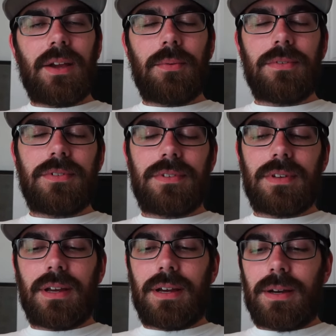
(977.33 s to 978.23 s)
It was
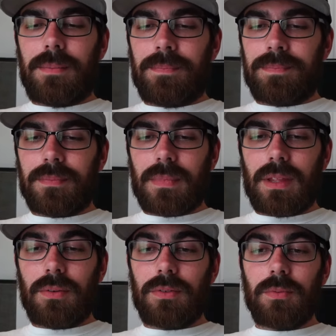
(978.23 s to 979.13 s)
um,
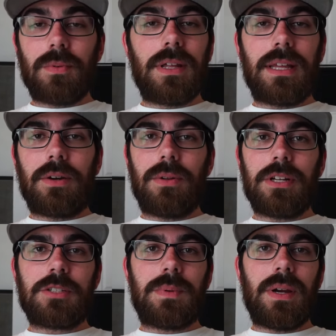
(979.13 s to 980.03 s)
it was a really cool
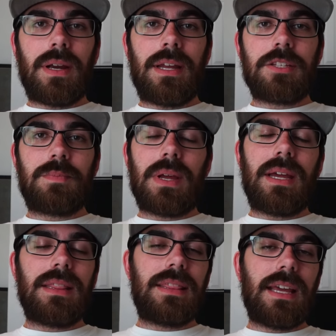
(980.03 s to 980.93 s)
experience,
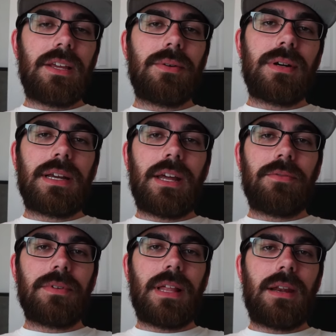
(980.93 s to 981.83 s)
Ben. Thank you again
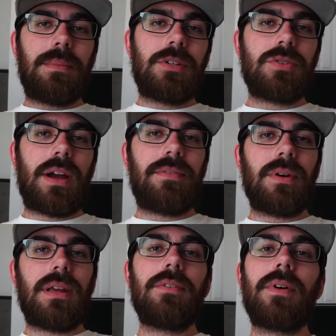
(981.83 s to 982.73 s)
for letting me drive
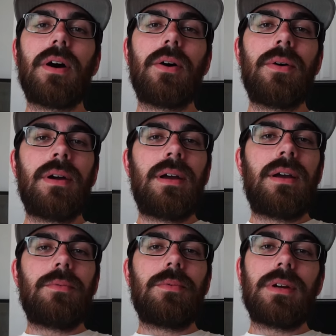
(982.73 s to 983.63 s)
your Evo
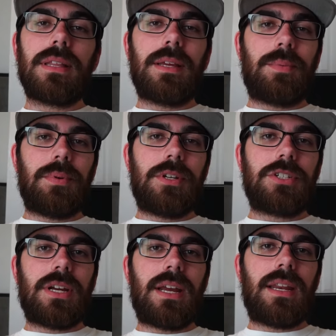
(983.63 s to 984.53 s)
really
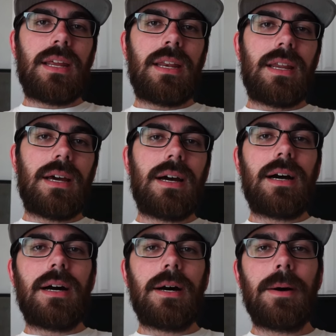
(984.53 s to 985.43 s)
appreciate it
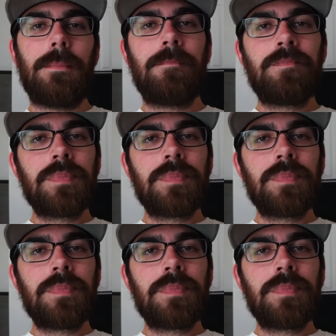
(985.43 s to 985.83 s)
um,